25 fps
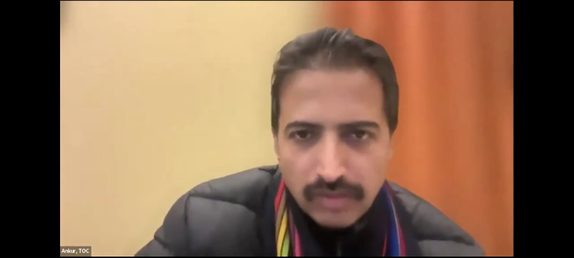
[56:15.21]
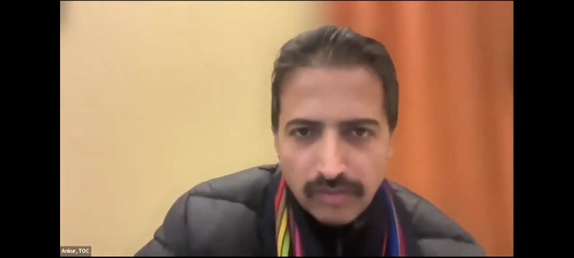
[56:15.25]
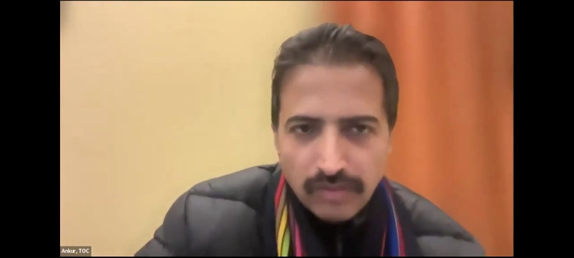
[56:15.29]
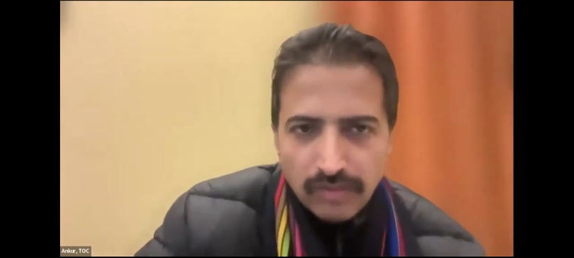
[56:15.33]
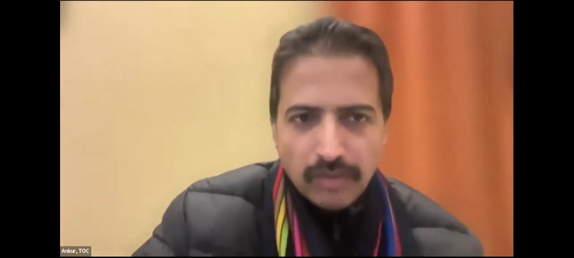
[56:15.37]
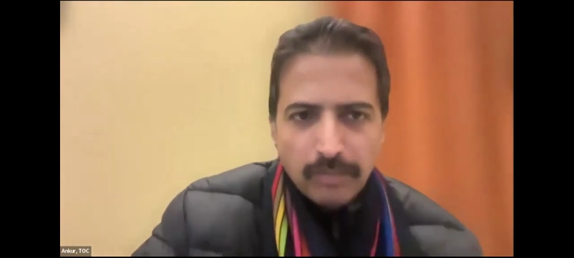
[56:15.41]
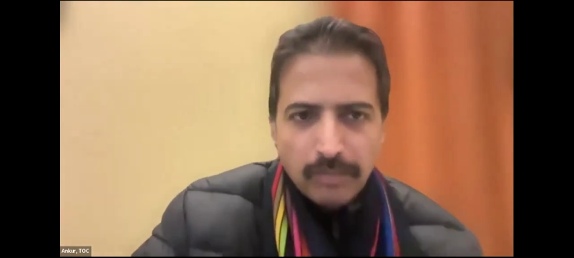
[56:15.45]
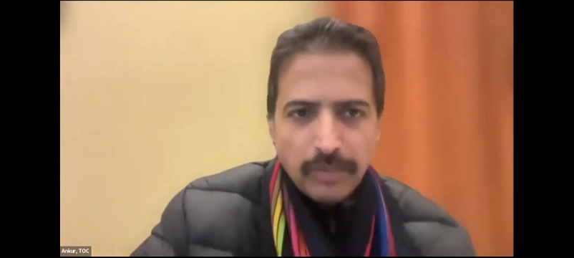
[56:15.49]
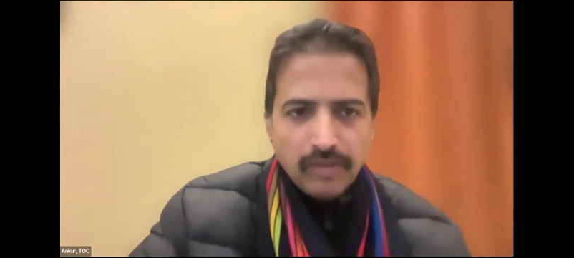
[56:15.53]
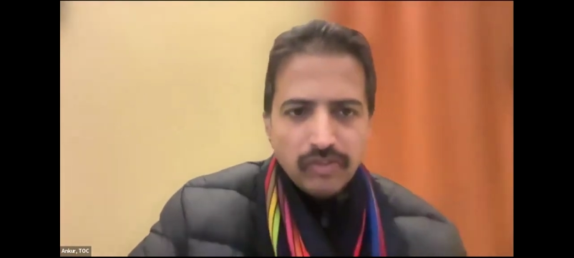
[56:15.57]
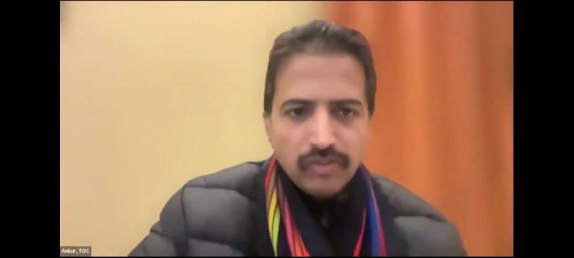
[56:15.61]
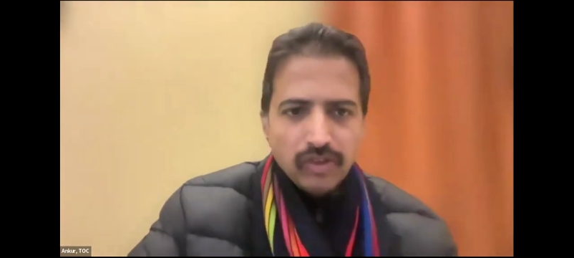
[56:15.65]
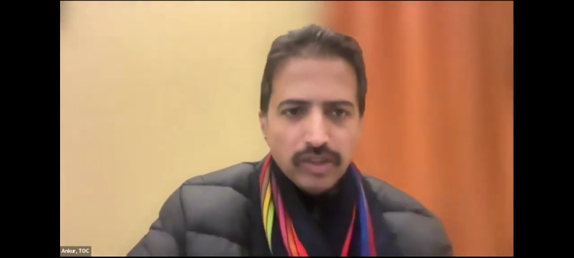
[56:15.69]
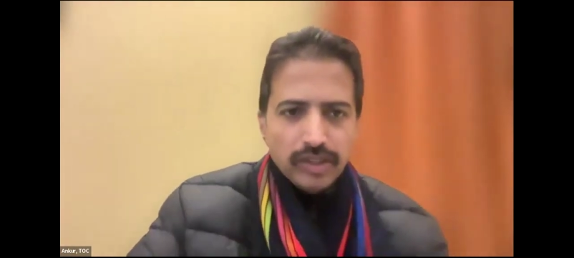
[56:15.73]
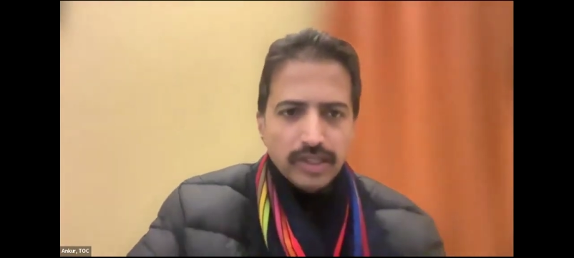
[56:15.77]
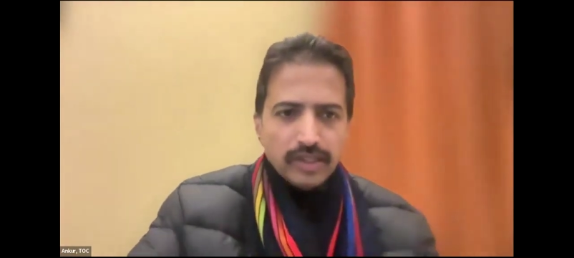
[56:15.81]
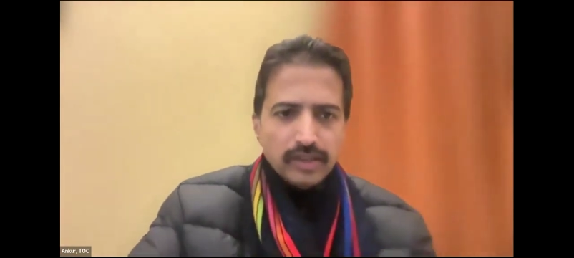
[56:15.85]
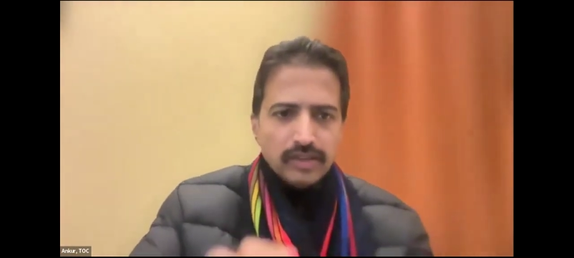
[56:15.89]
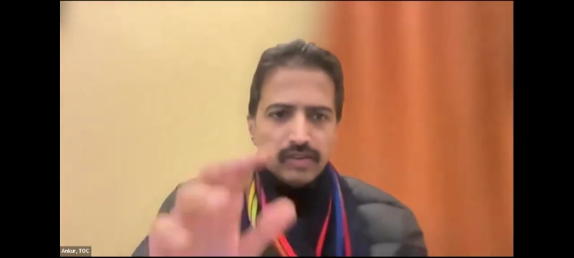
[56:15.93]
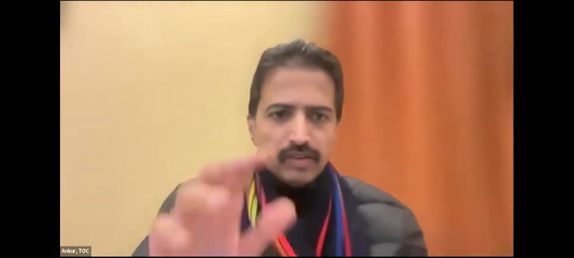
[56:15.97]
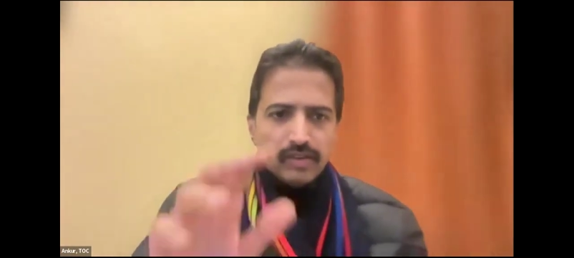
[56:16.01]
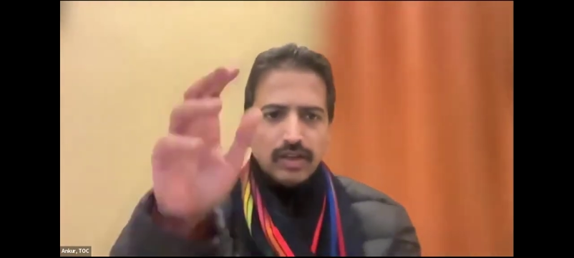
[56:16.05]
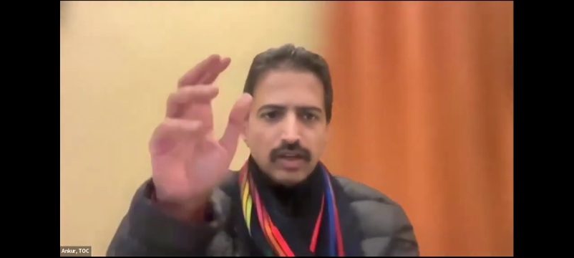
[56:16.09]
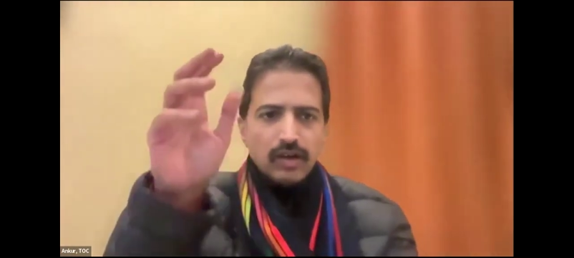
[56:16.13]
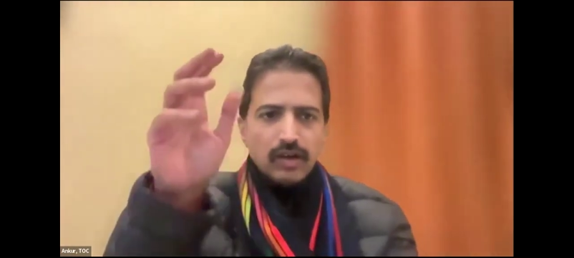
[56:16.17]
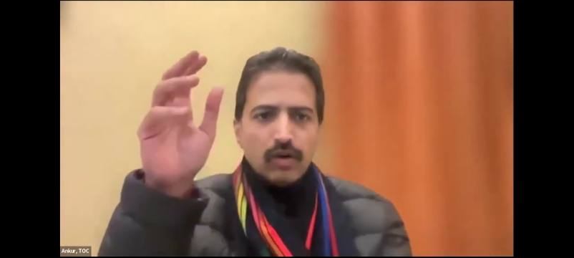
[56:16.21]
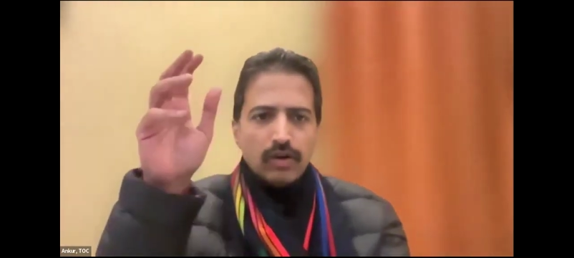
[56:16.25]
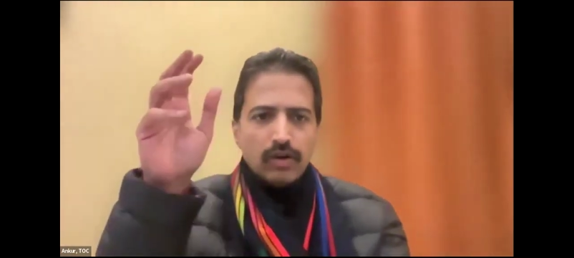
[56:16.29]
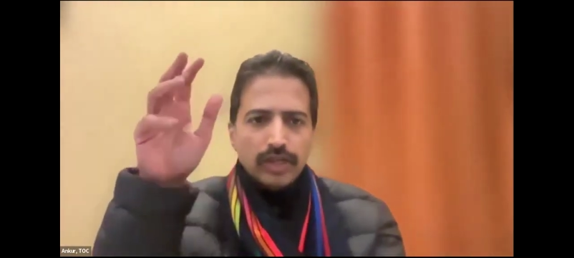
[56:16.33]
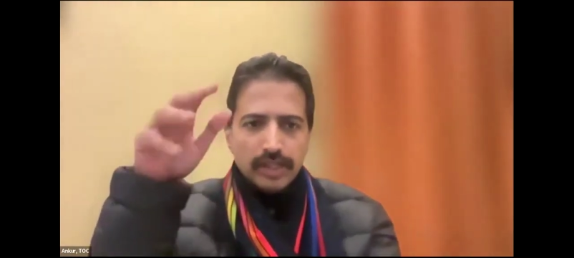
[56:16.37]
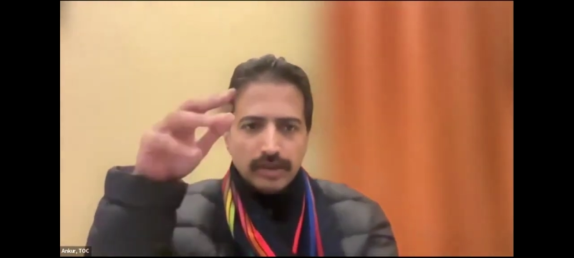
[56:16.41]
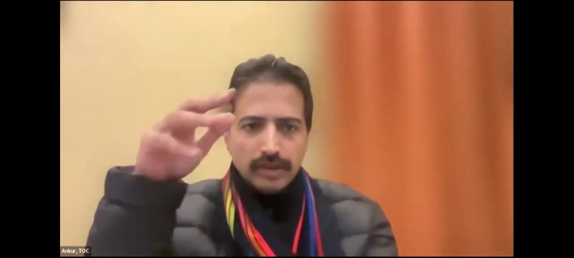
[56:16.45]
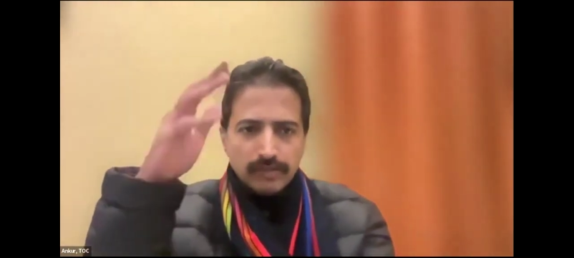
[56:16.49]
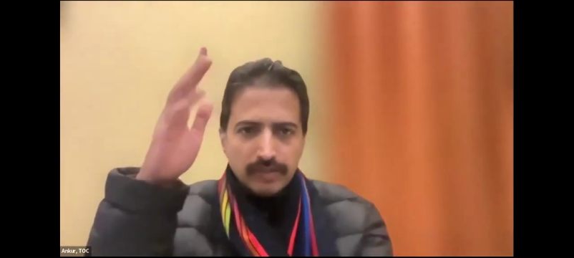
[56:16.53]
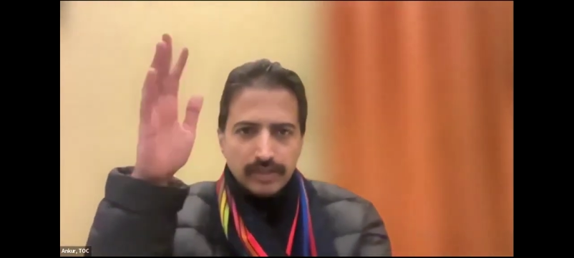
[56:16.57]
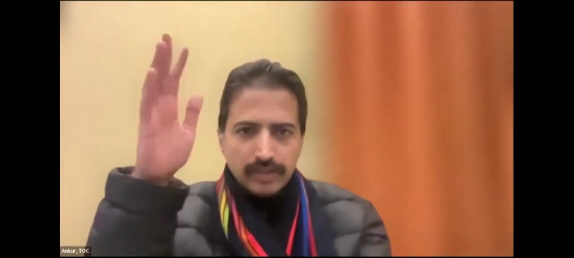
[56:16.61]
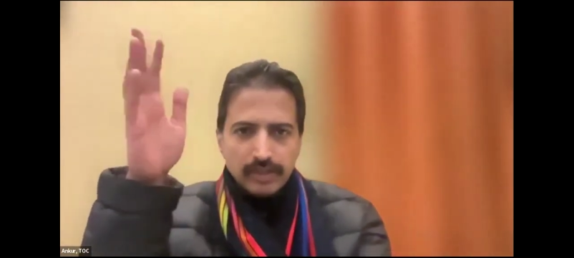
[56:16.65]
and we'll be sharing this recording